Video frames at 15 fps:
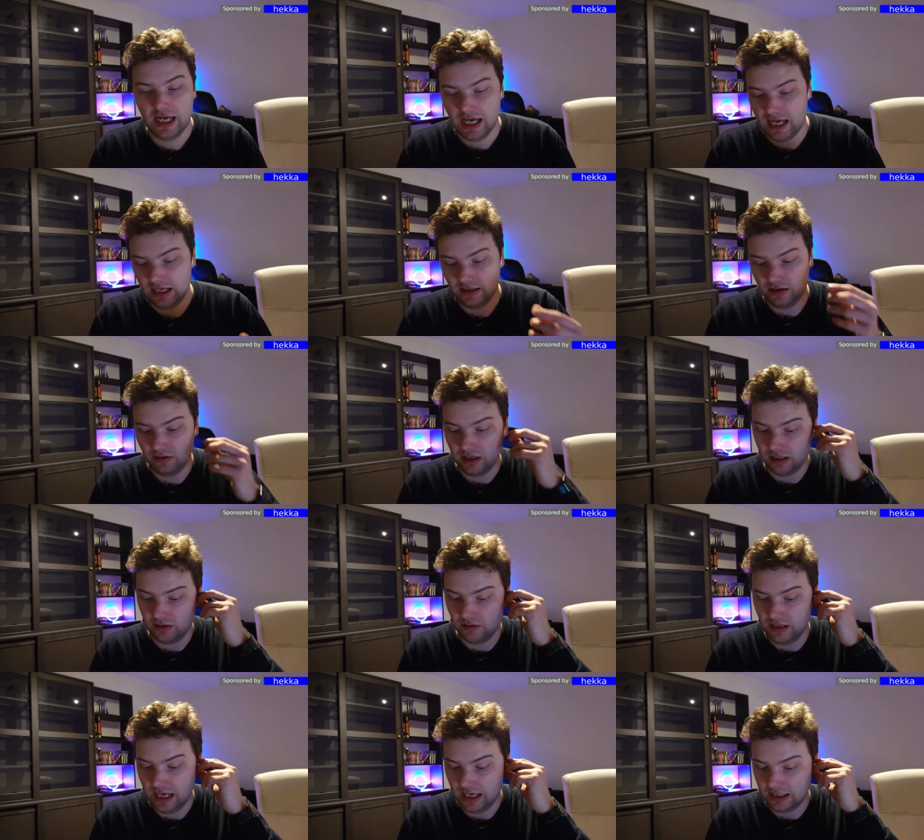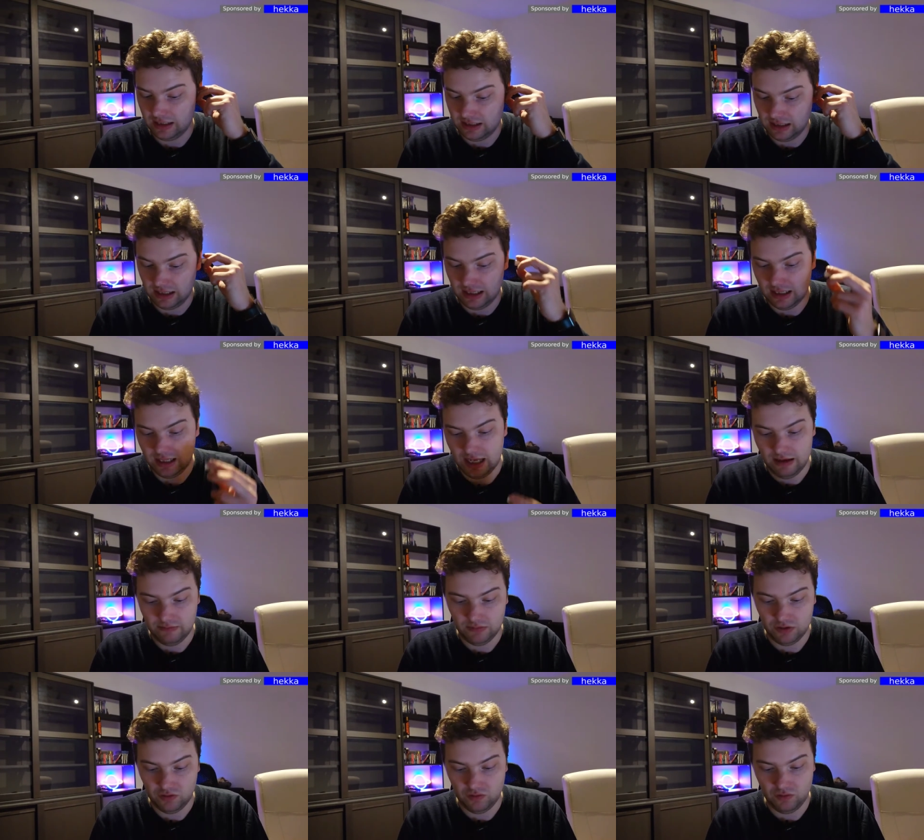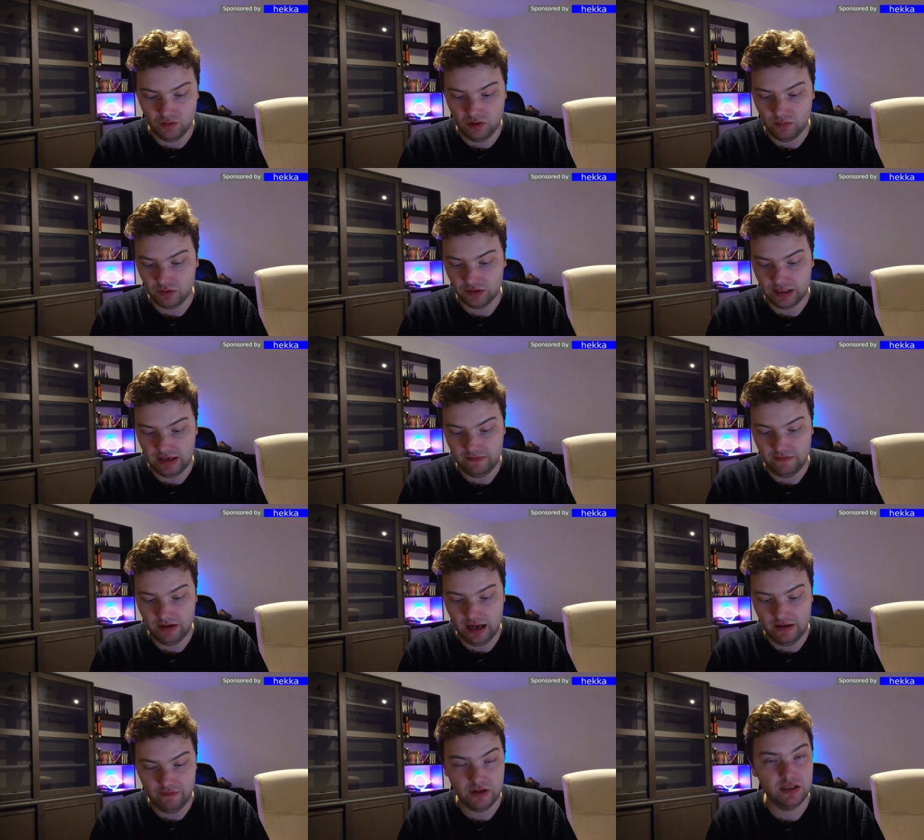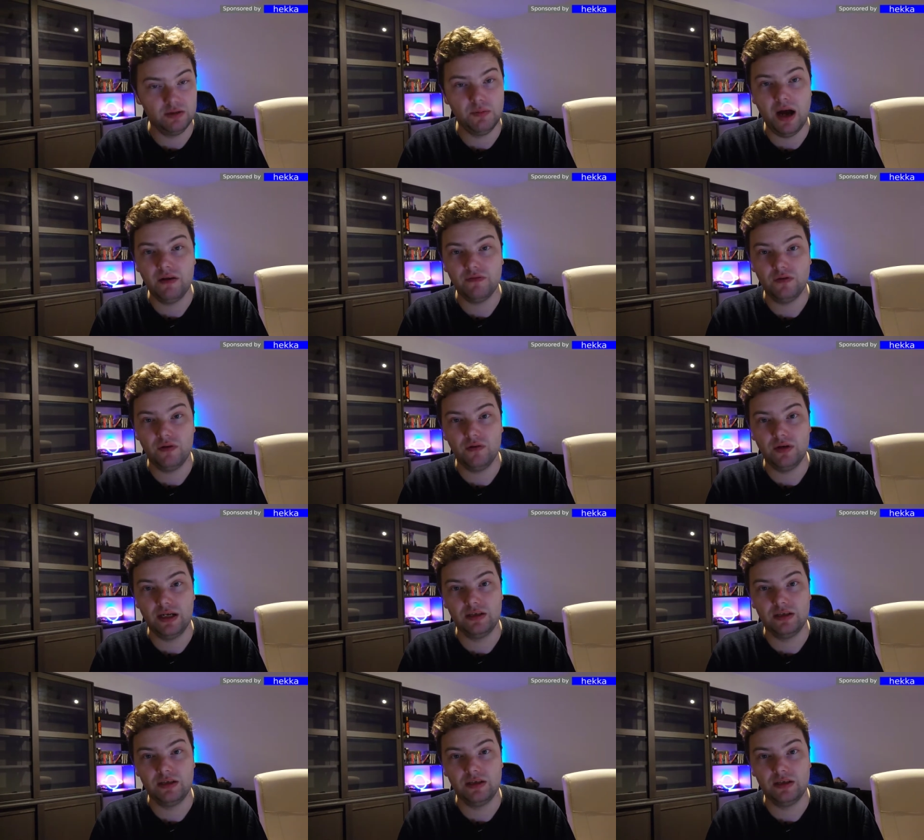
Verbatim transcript: and you can connect them to almost every, every smartphone.